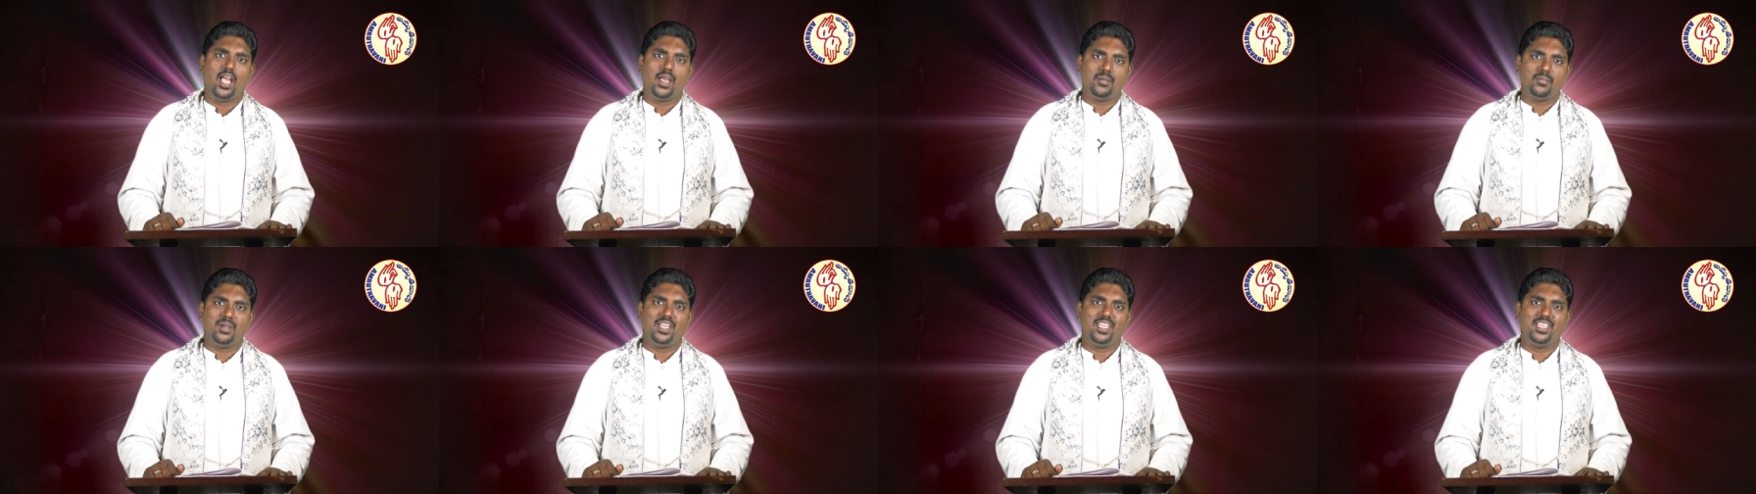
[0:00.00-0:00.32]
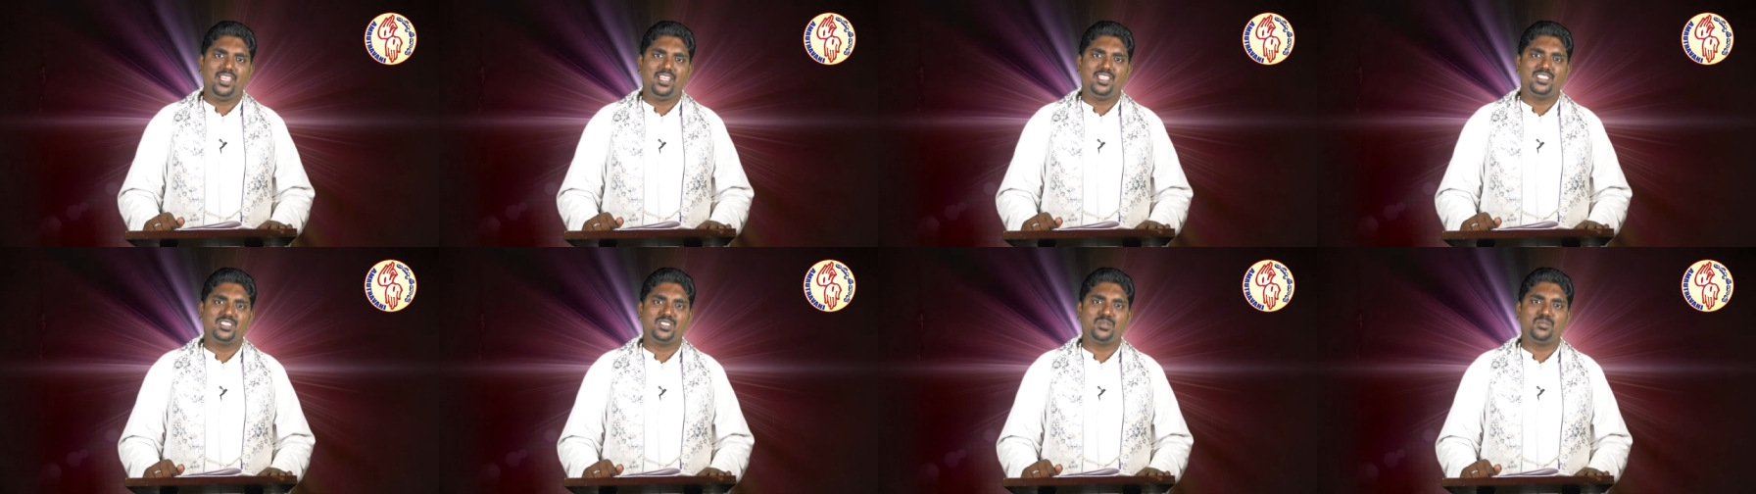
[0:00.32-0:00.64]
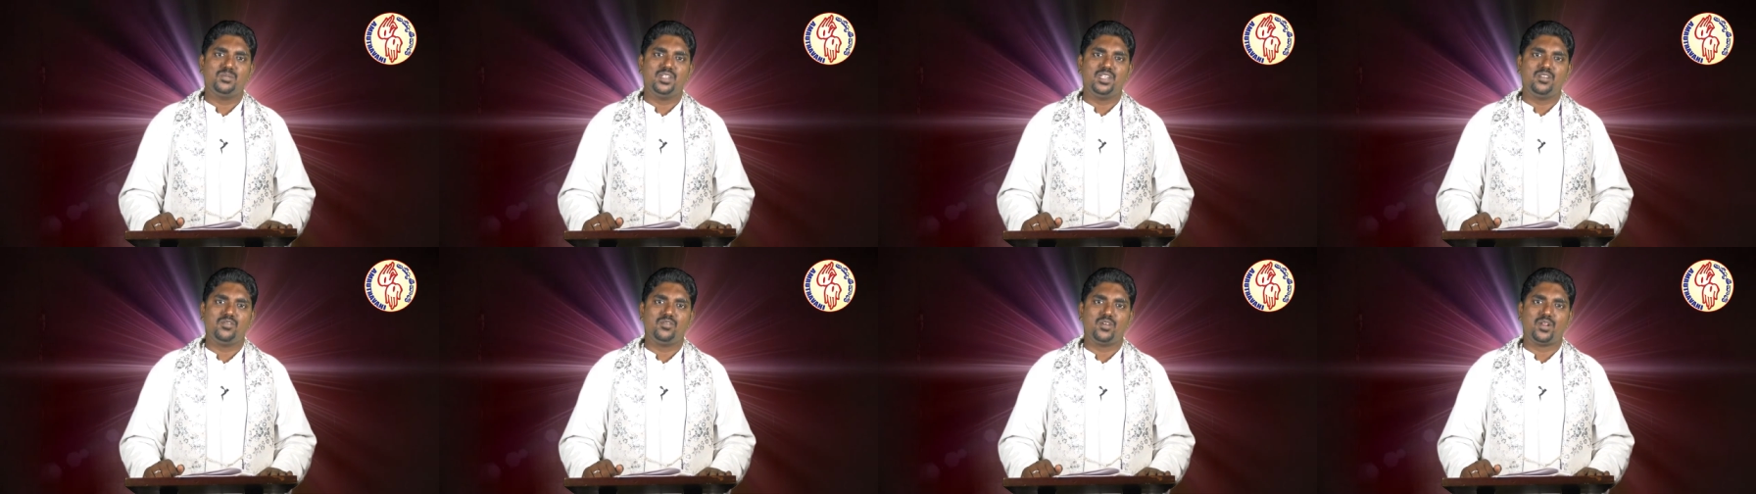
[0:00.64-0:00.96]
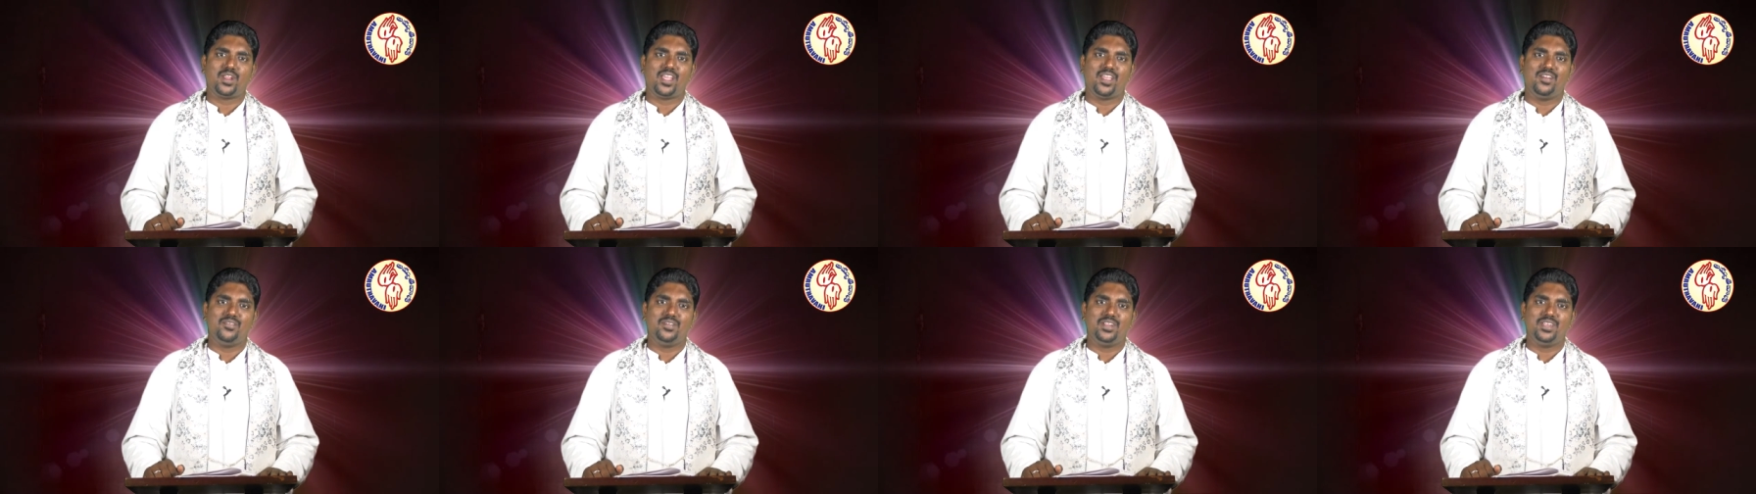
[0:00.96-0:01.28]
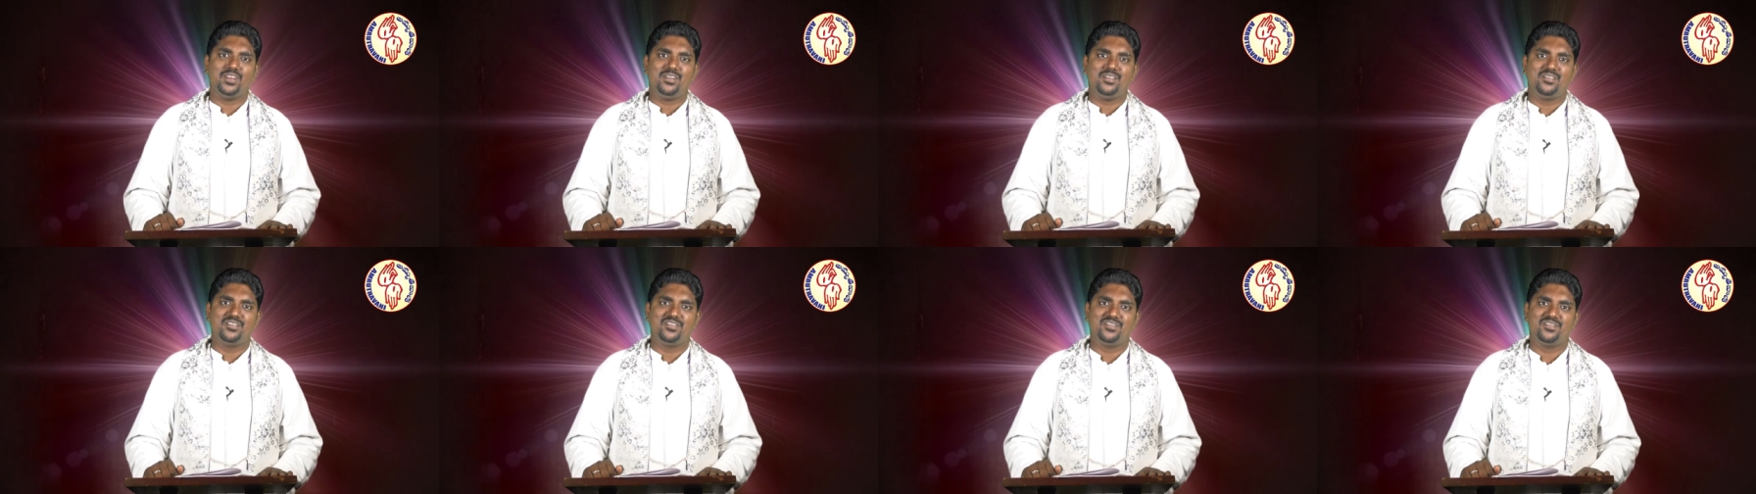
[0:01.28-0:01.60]
Am I eligible for
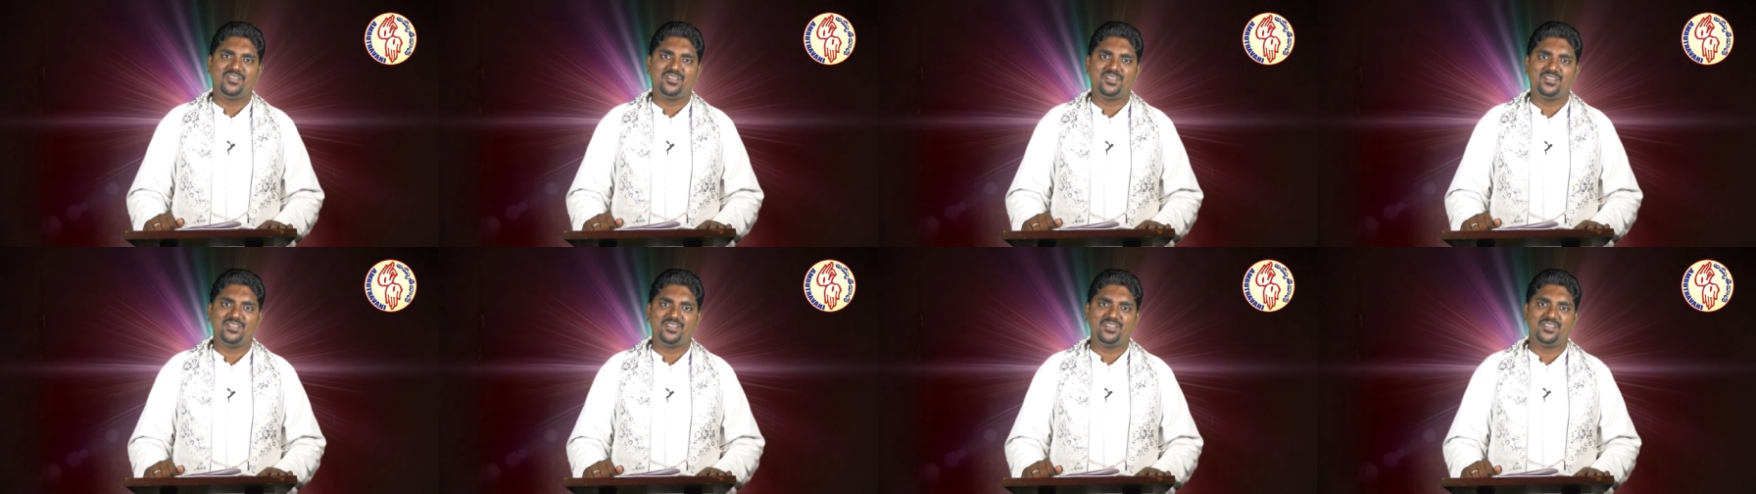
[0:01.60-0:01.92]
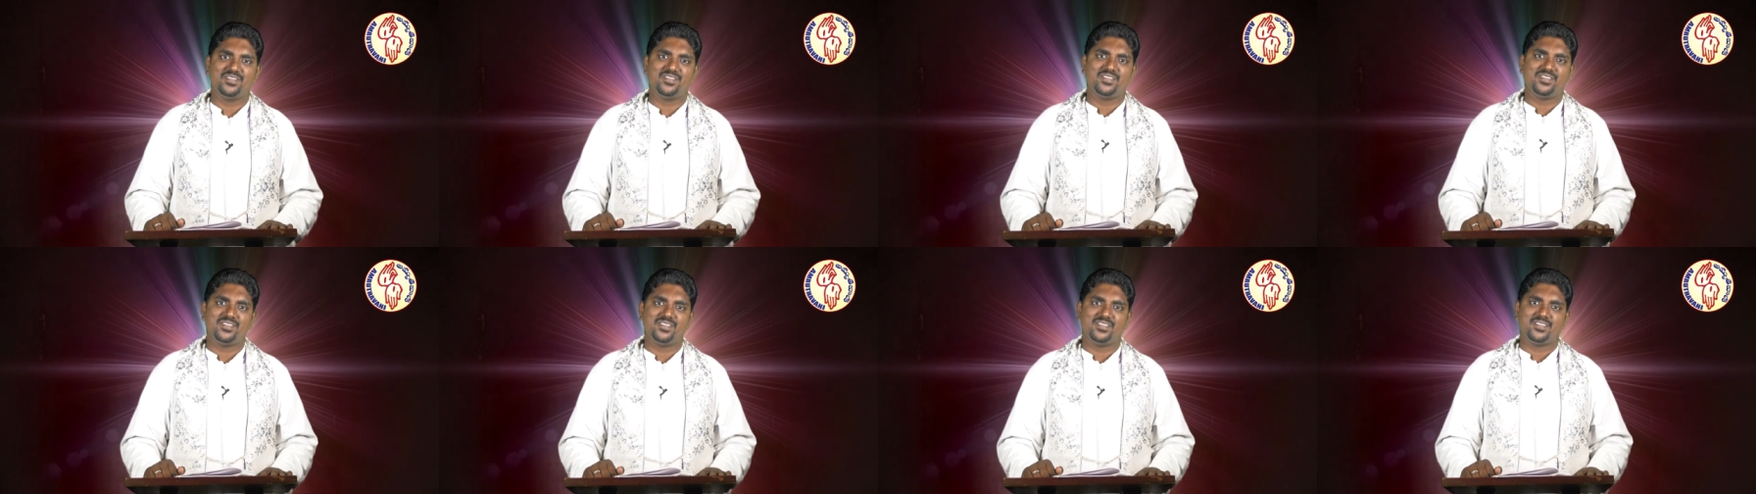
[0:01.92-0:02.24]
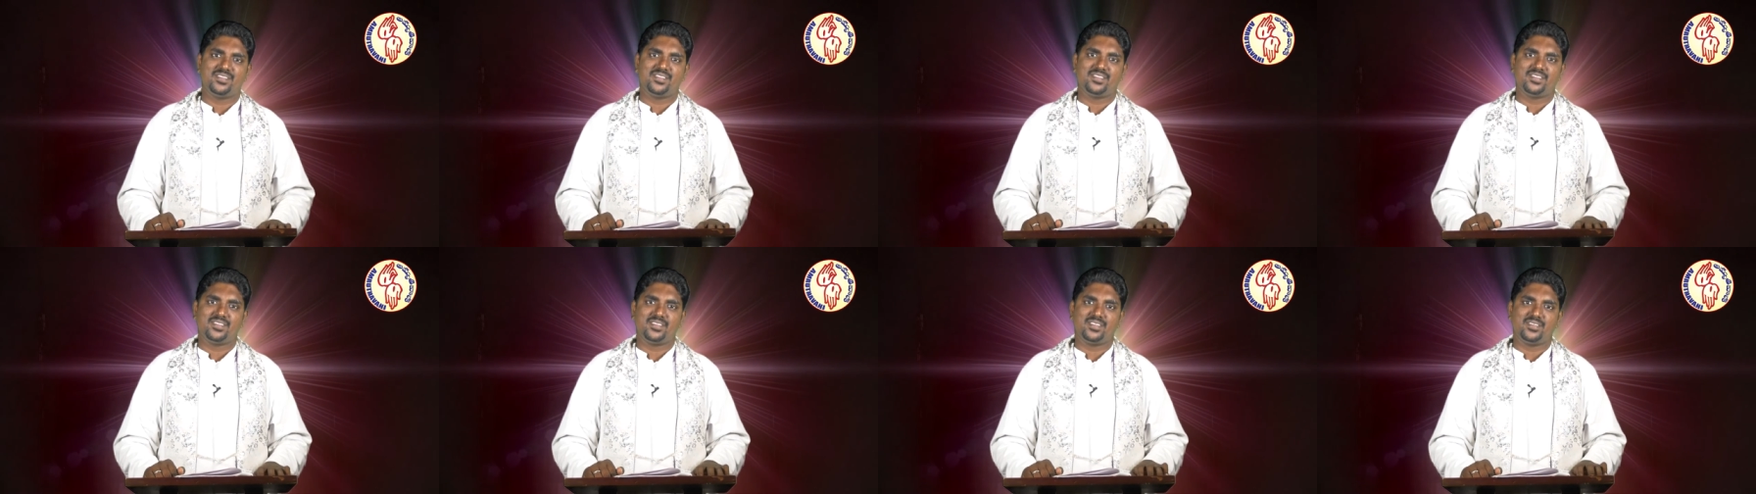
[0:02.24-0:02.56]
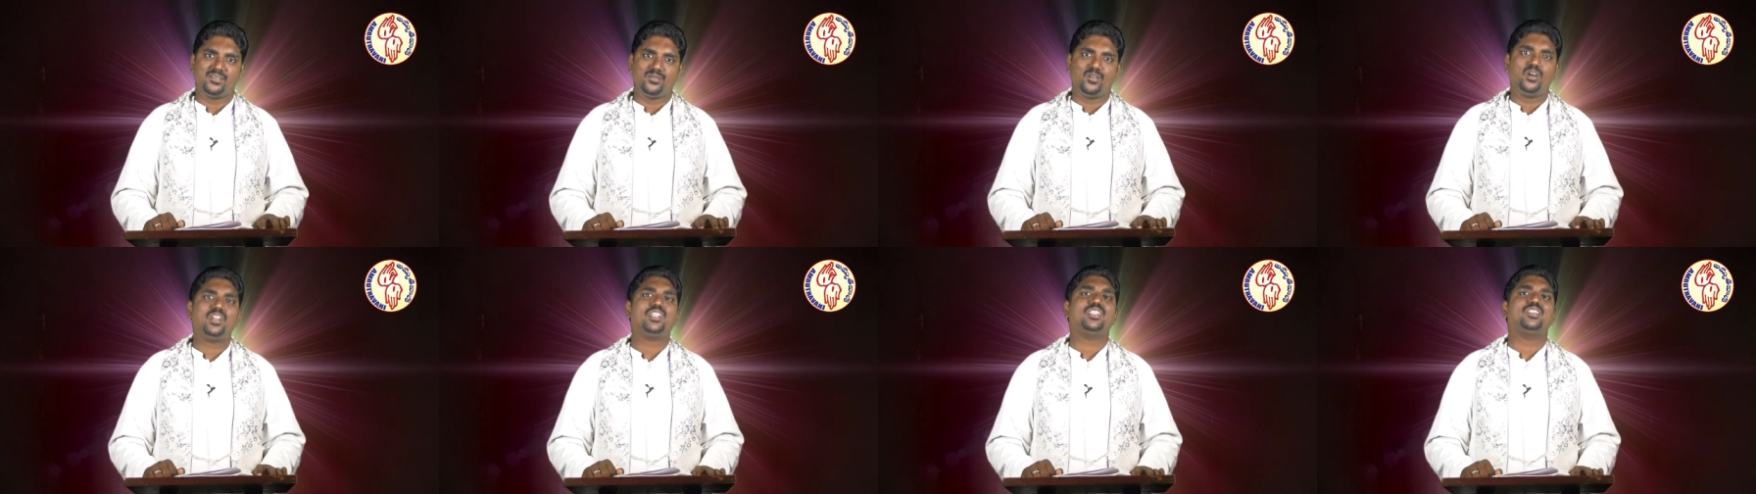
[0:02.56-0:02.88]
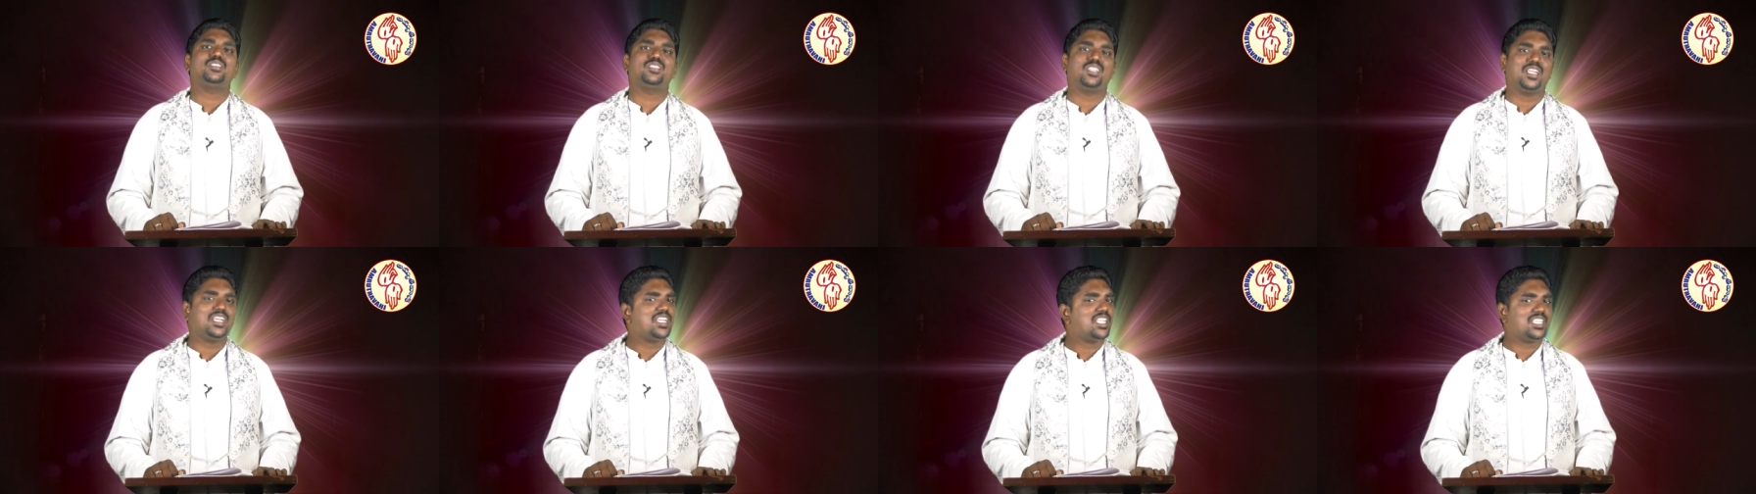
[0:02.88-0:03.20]
heaven? What
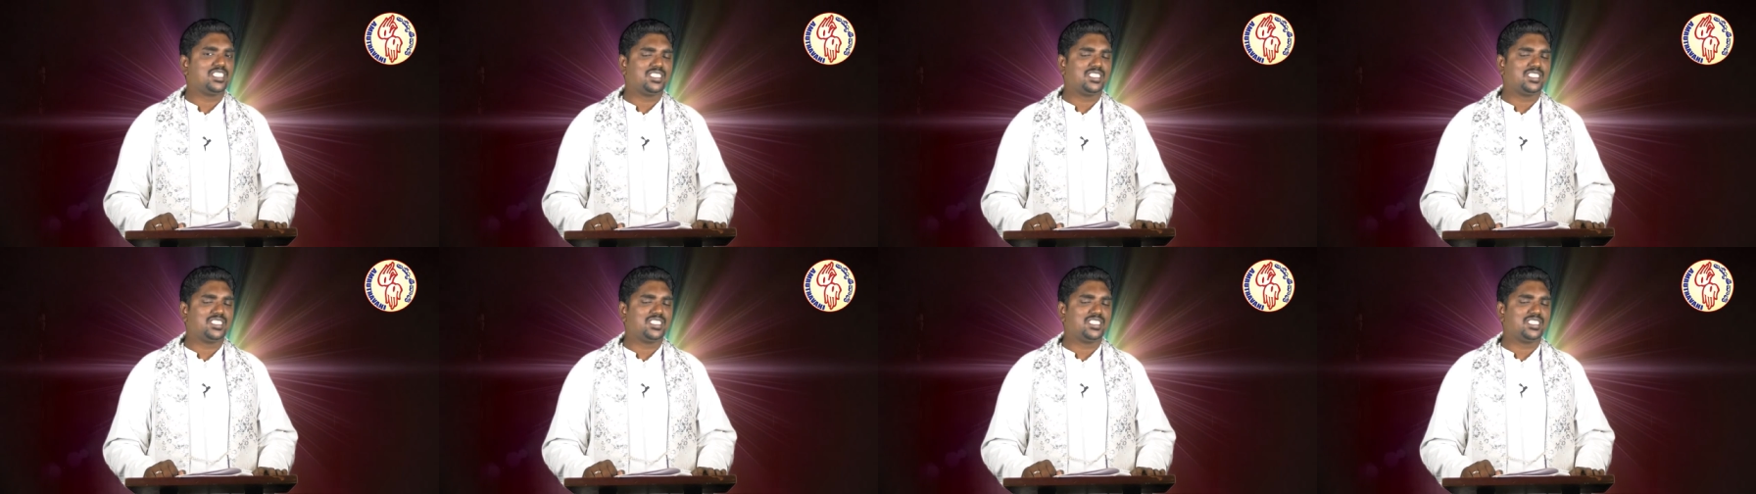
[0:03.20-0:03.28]
is the